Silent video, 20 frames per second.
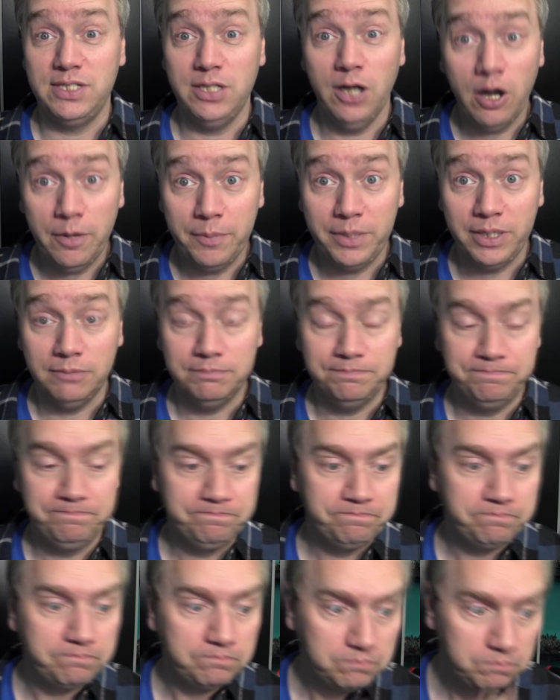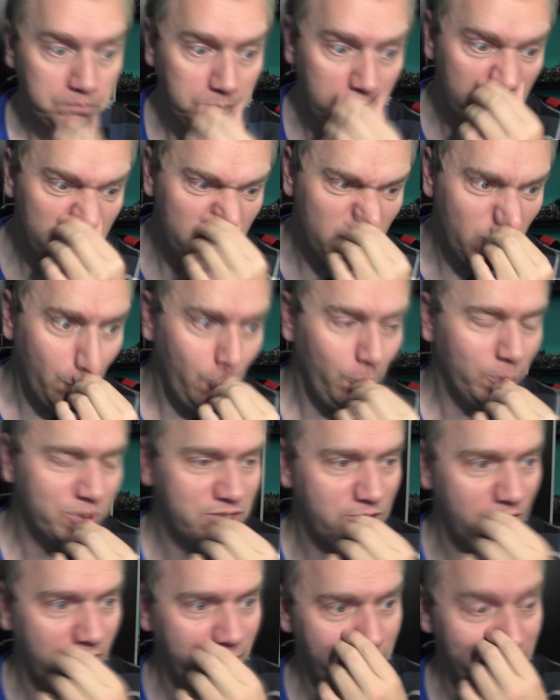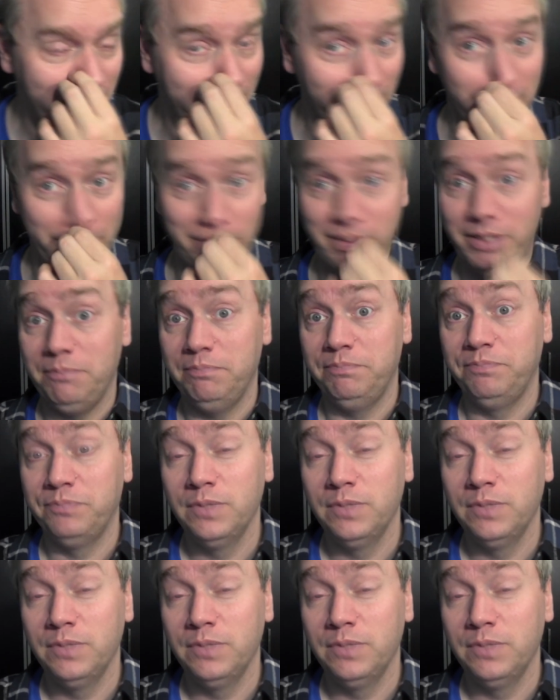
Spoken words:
the army. So we'll start off with Guilliman.